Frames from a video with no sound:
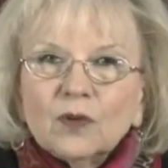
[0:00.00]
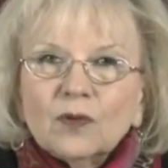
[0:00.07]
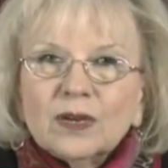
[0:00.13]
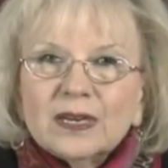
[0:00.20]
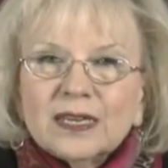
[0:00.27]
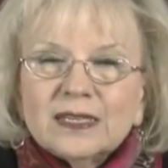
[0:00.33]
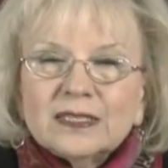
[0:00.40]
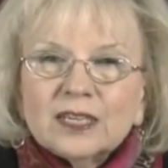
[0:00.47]

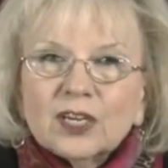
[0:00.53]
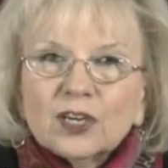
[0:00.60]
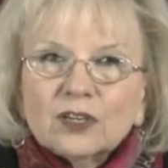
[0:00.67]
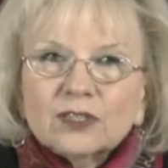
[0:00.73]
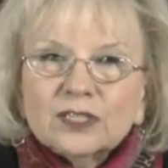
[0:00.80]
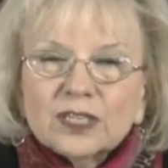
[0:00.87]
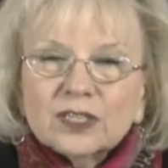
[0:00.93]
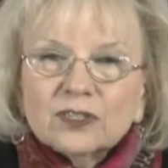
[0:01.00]
releasing
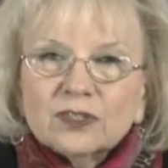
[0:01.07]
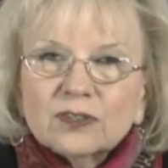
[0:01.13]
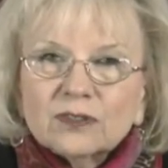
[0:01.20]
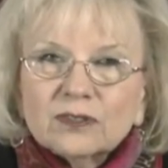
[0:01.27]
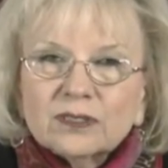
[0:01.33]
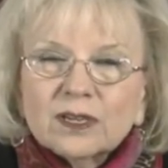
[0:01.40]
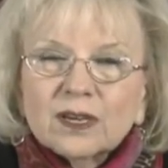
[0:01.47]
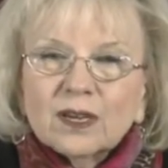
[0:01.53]
her
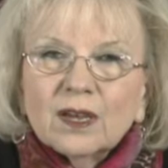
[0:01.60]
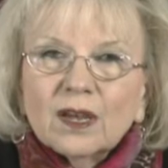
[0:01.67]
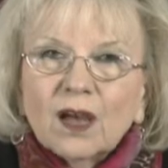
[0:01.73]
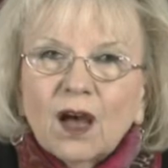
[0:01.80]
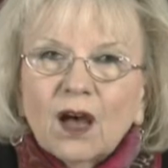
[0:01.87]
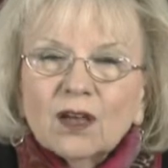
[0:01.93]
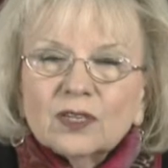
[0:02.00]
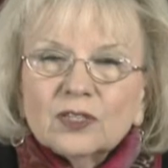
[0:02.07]
sisters,
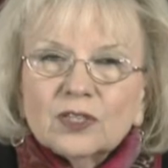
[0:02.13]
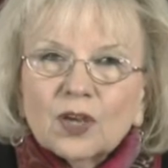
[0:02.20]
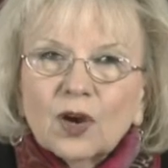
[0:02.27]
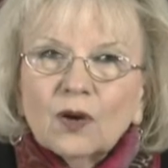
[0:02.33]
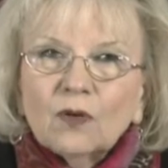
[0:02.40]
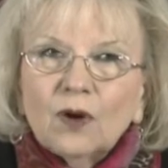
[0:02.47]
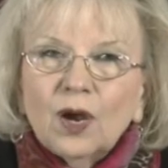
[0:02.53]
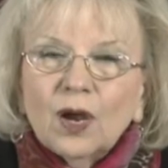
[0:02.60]

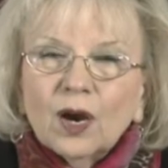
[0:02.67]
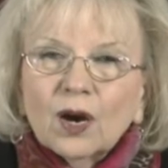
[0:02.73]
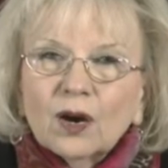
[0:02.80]
also